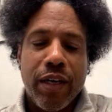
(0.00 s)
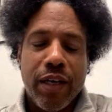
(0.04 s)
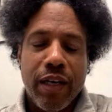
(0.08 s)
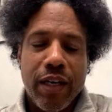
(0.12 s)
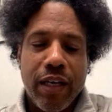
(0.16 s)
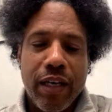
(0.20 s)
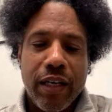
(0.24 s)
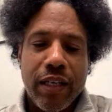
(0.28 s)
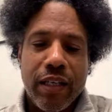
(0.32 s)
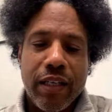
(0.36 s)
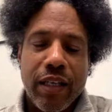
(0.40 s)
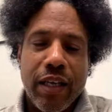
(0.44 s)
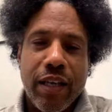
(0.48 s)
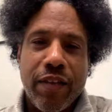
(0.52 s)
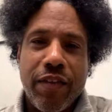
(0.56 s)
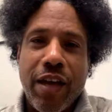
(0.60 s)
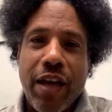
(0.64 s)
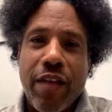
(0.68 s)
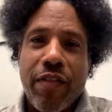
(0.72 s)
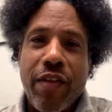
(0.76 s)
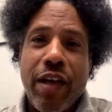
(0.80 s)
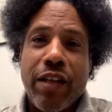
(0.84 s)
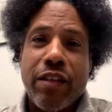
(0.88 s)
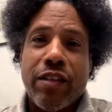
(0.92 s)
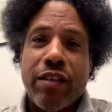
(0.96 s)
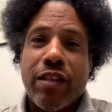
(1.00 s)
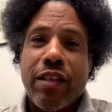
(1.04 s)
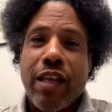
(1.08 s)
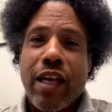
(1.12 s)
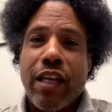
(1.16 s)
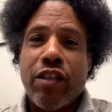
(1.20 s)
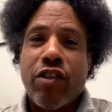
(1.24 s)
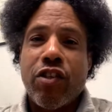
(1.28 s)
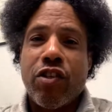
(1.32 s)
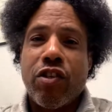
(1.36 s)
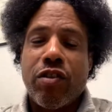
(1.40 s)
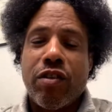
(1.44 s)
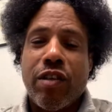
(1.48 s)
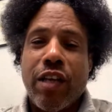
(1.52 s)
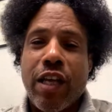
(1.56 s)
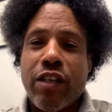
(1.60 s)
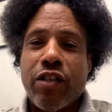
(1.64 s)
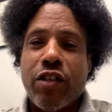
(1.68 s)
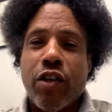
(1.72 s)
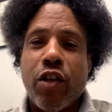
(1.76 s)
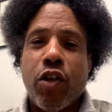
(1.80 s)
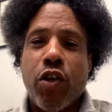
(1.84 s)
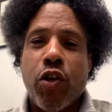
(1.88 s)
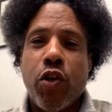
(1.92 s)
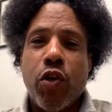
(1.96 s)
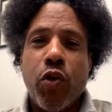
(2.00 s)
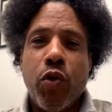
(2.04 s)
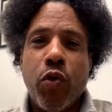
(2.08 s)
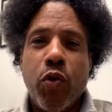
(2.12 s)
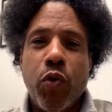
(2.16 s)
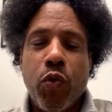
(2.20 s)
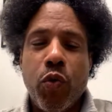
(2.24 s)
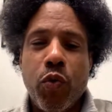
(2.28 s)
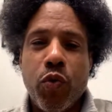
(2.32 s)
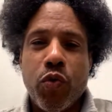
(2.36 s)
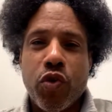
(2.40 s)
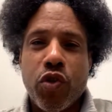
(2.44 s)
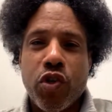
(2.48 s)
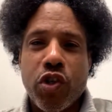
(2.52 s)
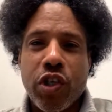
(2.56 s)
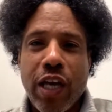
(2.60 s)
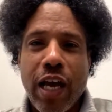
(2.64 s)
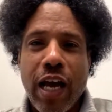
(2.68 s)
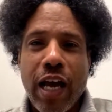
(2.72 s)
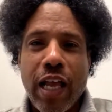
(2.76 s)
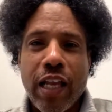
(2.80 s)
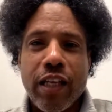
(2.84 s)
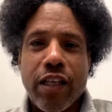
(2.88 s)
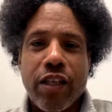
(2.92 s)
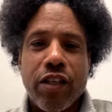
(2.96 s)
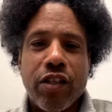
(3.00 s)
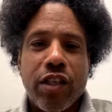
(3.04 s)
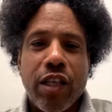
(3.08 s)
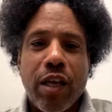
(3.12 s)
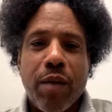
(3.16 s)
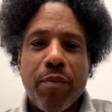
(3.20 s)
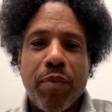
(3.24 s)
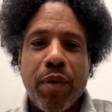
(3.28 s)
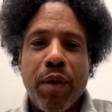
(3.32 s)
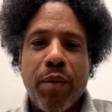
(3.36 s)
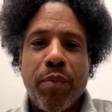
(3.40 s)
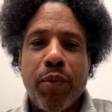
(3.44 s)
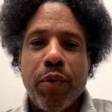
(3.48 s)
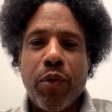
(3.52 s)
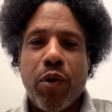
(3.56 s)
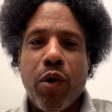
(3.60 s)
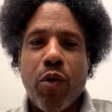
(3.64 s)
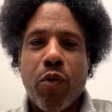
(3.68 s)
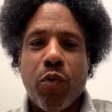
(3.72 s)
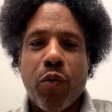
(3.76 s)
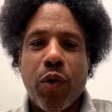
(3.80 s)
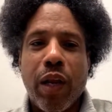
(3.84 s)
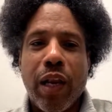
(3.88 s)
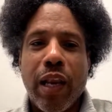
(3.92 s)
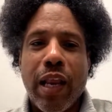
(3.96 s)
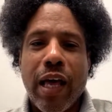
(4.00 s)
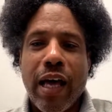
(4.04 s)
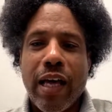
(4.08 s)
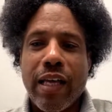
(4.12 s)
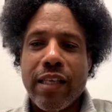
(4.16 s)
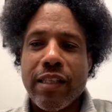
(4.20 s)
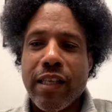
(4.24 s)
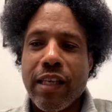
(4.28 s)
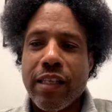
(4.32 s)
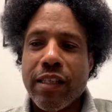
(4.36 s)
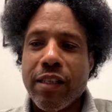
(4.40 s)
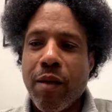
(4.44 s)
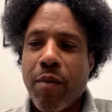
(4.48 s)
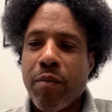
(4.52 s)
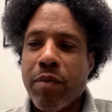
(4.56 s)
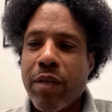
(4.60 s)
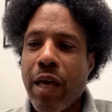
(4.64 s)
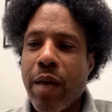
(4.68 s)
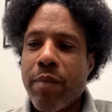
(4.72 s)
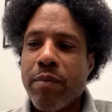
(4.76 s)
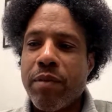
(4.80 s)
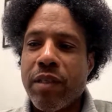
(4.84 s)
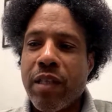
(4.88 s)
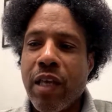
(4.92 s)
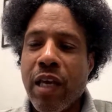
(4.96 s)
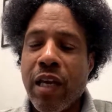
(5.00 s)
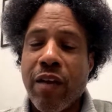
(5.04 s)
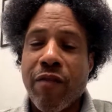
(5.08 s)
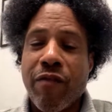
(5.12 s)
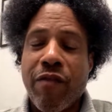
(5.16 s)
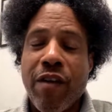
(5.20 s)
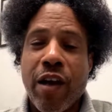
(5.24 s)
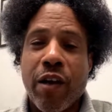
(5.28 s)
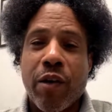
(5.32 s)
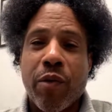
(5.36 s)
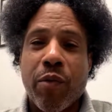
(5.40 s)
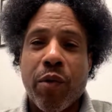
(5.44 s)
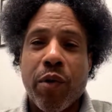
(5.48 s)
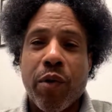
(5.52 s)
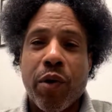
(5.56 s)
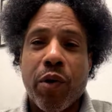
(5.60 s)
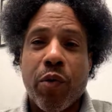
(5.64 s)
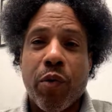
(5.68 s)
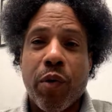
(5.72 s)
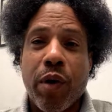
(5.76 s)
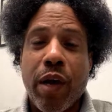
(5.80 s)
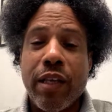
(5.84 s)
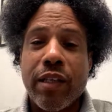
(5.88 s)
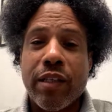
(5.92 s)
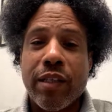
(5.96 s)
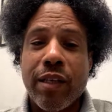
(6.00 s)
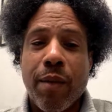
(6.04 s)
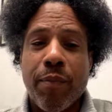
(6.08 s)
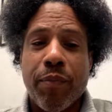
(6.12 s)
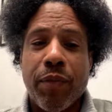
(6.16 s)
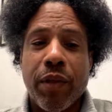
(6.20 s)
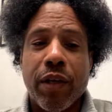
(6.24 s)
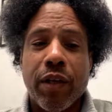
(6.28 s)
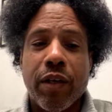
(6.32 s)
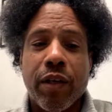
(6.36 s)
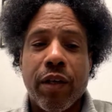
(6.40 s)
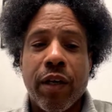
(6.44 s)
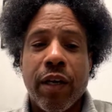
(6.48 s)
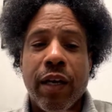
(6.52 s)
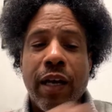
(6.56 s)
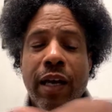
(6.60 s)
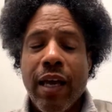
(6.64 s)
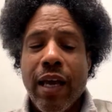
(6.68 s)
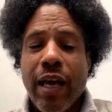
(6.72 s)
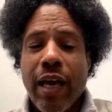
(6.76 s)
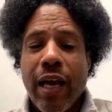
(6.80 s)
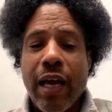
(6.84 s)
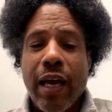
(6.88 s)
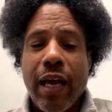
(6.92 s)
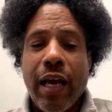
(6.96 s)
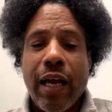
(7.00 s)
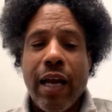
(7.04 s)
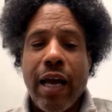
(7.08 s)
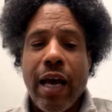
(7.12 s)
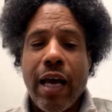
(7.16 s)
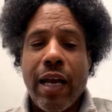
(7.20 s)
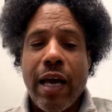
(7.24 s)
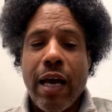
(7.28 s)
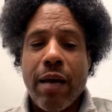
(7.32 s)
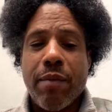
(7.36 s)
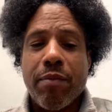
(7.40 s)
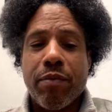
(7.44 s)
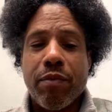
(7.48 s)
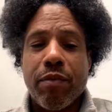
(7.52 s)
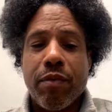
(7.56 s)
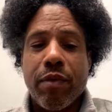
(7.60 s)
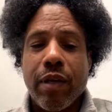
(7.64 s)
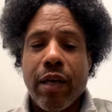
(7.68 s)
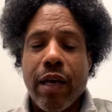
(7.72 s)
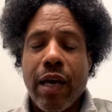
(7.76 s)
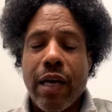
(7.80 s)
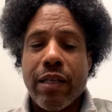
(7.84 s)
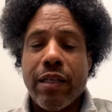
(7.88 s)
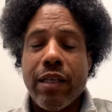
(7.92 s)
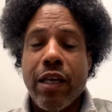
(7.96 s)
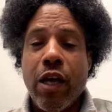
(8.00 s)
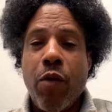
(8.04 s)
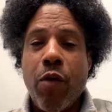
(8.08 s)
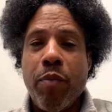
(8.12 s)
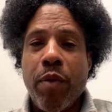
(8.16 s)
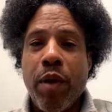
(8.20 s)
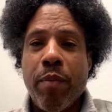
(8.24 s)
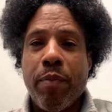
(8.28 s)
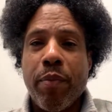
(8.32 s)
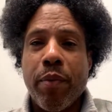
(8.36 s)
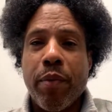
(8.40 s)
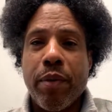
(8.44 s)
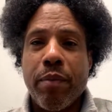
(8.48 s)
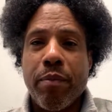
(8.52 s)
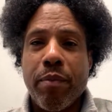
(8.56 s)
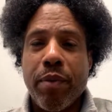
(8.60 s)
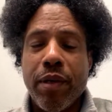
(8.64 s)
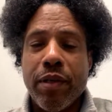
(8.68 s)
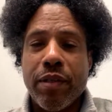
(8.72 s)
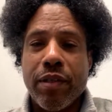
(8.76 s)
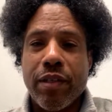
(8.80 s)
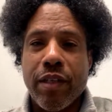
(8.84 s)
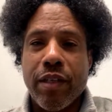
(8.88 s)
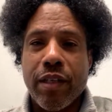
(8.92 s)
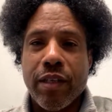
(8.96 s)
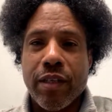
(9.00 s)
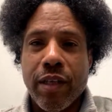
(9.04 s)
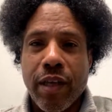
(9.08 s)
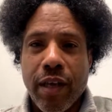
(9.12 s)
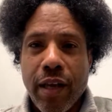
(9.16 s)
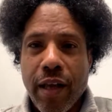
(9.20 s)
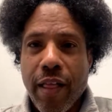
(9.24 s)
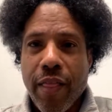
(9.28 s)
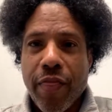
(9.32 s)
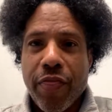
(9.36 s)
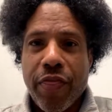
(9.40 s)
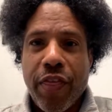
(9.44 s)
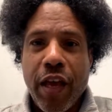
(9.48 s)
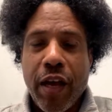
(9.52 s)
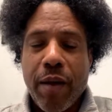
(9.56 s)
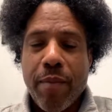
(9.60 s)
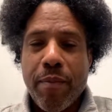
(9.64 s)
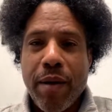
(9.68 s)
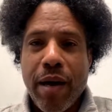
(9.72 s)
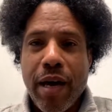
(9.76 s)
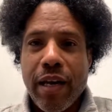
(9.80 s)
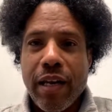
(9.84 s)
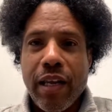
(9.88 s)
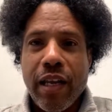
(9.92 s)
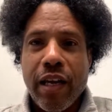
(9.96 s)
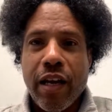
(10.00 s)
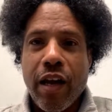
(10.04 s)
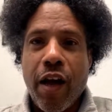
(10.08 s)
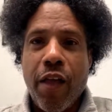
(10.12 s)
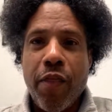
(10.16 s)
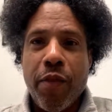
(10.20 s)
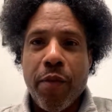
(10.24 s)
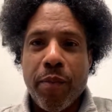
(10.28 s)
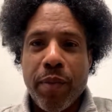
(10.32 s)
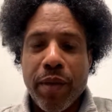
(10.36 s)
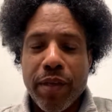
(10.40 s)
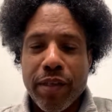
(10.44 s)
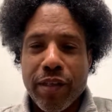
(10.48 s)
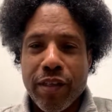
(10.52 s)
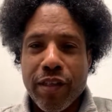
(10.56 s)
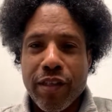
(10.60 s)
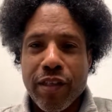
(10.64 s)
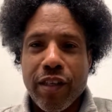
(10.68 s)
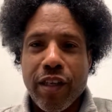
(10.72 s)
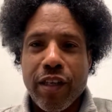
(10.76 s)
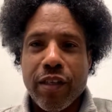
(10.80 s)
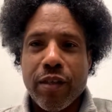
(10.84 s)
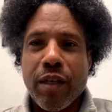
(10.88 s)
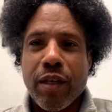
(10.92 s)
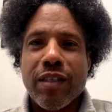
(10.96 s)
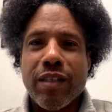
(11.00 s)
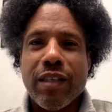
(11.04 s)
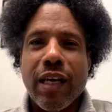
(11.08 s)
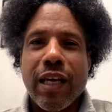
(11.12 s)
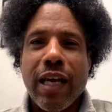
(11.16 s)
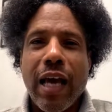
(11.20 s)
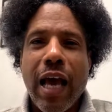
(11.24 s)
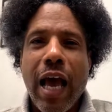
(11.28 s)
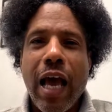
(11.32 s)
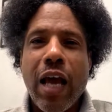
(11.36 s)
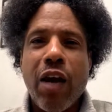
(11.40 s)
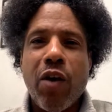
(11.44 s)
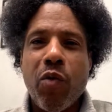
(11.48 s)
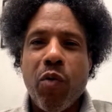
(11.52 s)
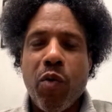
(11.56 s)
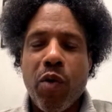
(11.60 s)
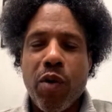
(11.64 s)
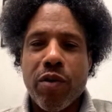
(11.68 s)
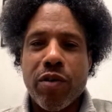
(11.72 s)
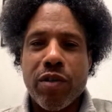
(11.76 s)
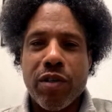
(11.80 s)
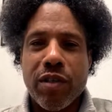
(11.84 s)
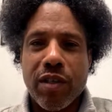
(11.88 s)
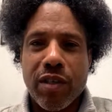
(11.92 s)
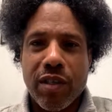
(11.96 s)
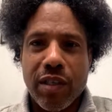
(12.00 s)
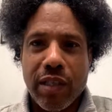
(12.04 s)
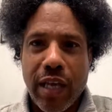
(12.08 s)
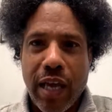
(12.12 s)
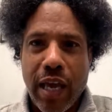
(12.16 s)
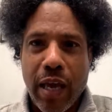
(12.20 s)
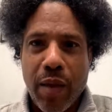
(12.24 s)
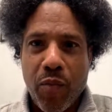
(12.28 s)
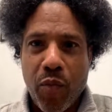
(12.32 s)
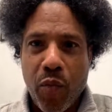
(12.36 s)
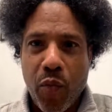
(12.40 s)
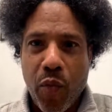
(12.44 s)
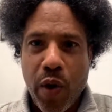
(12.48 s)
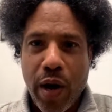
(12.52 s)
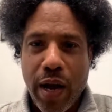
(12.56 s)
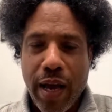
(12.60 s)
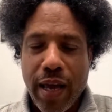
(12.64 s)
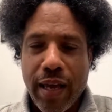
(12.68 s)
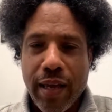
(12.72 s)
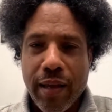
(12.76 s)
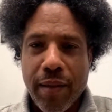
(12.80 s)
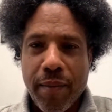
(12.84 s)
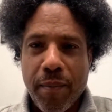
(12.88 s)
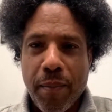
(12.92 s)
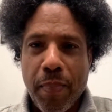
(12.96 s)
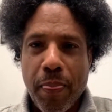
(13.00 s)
it's that's a huge challenge that people don't realize. They sometimes think if I could create something good, and I tell people in business, think about it in other businesses it kind of works the same way.